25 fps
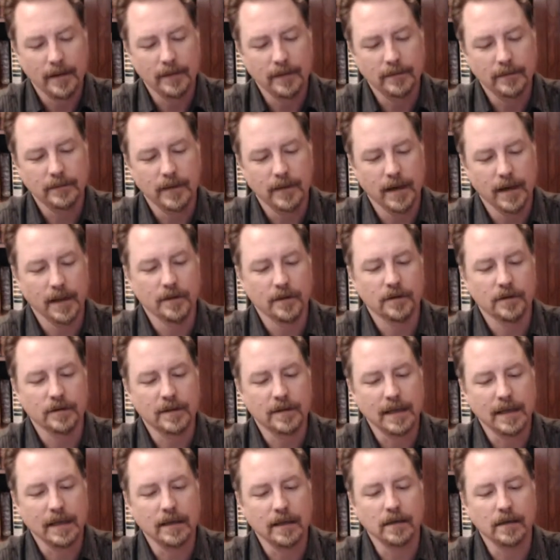Another
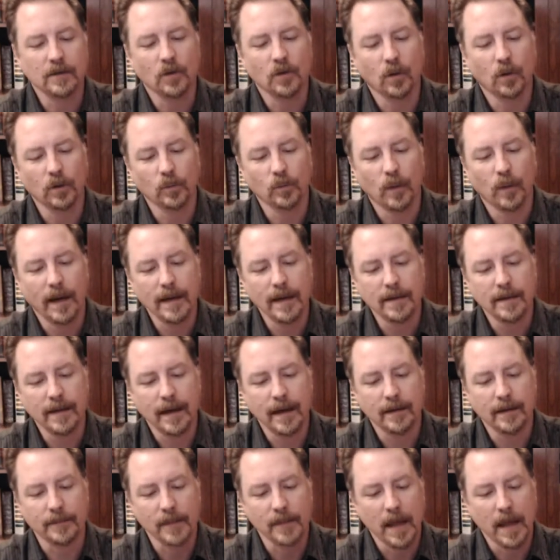dean told Whyte
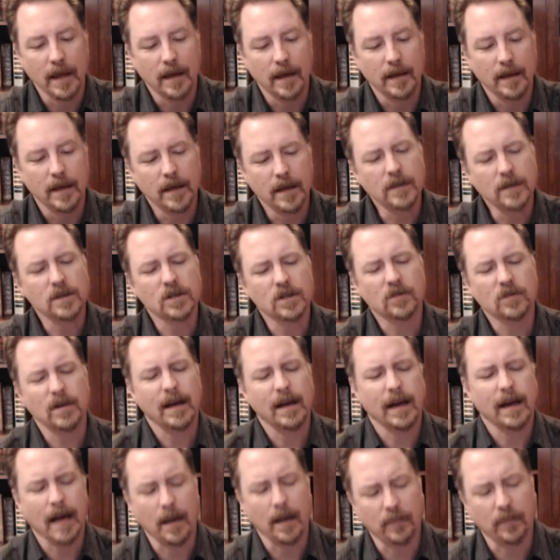that in
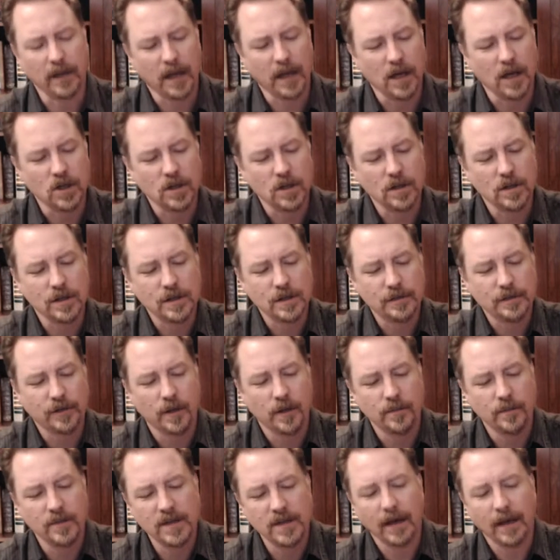screening applications
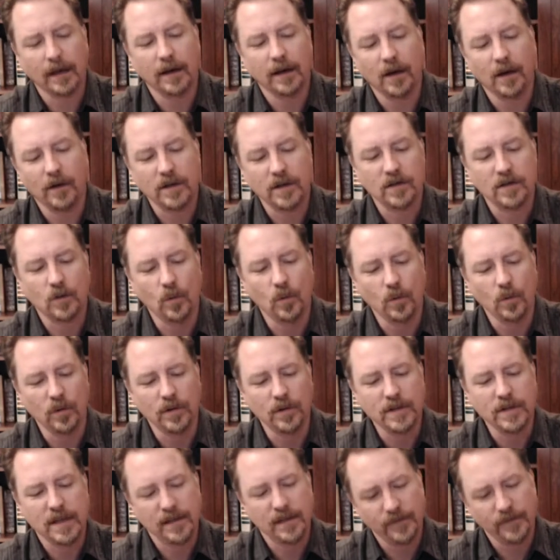from secondary
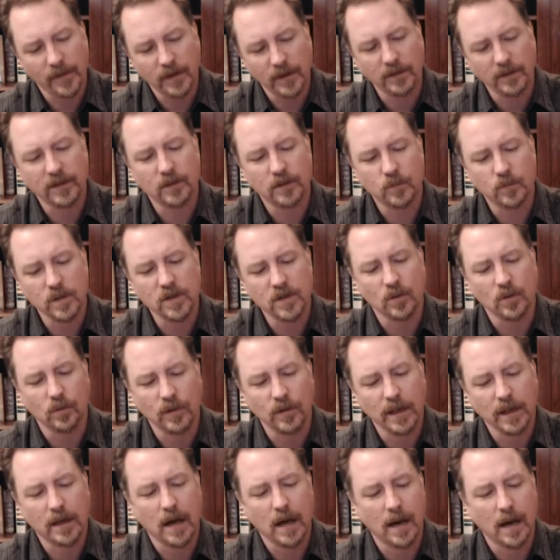schools, he felt it was
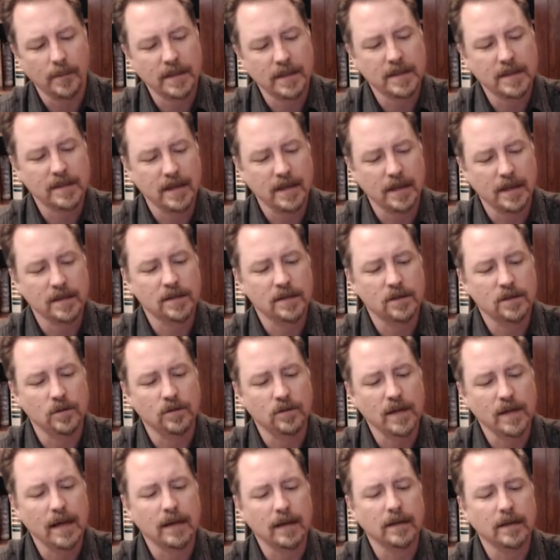only common sense to
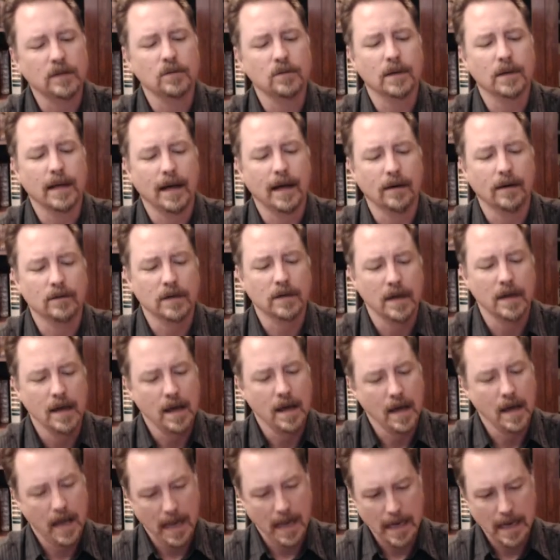take into account
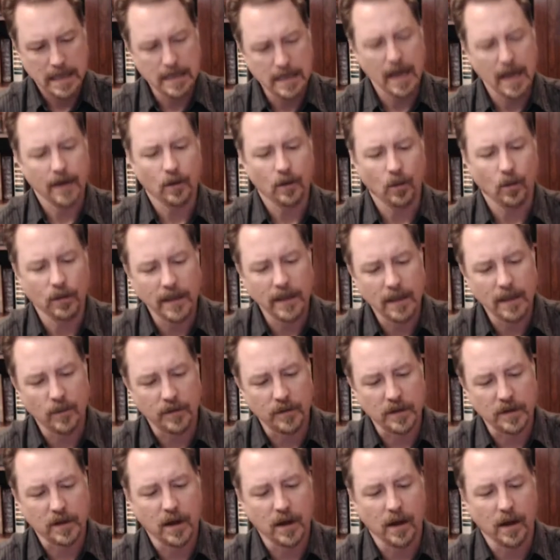not only what
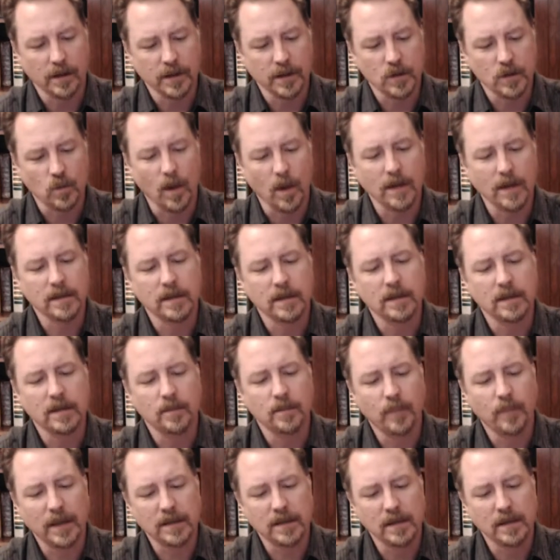the college wanted,
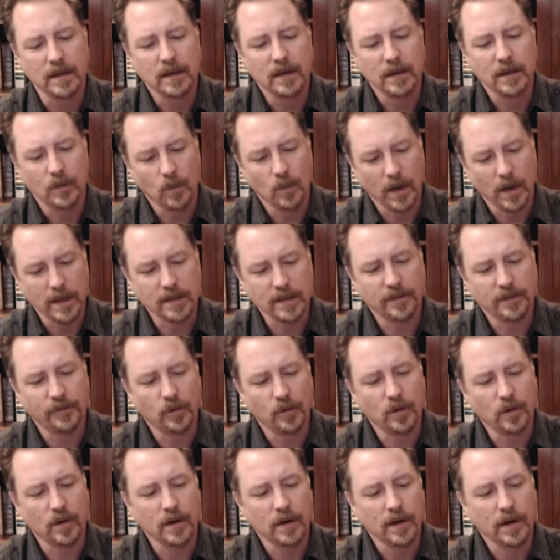but what,
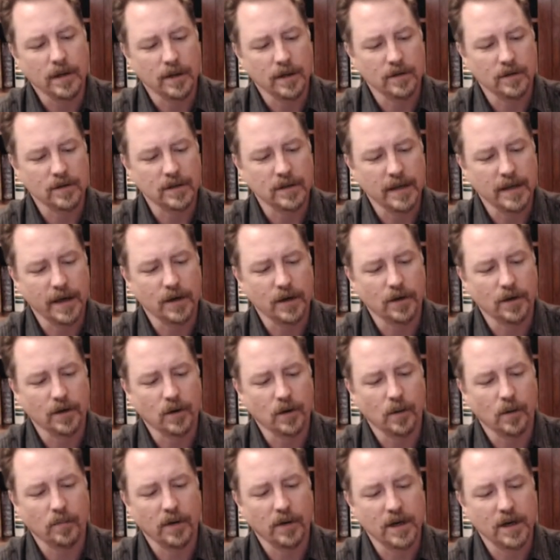four years later,
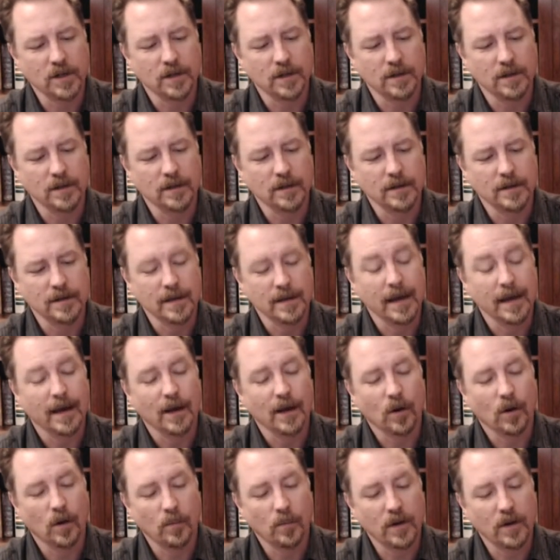corporation,
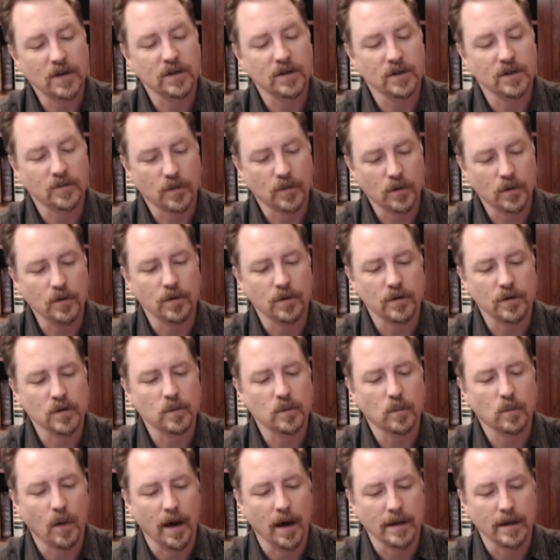corporations' recruiters
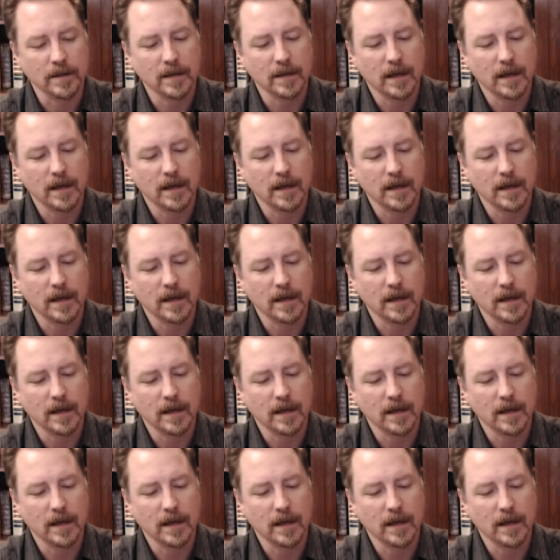would want.